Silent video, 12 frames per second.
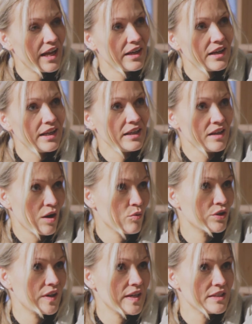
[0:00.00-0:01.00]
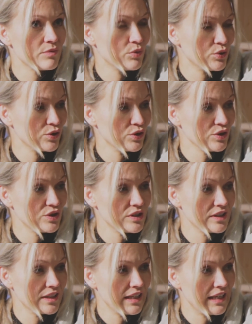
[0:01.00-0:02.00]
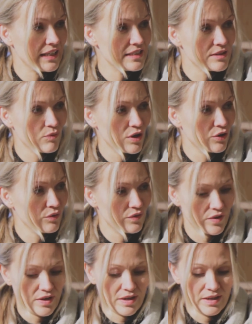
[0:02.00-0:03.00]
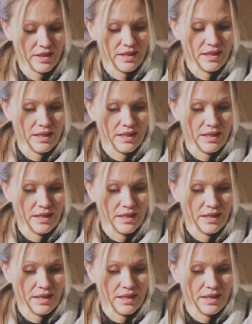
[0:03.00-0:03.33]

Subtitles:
and in nowadays world it's one of the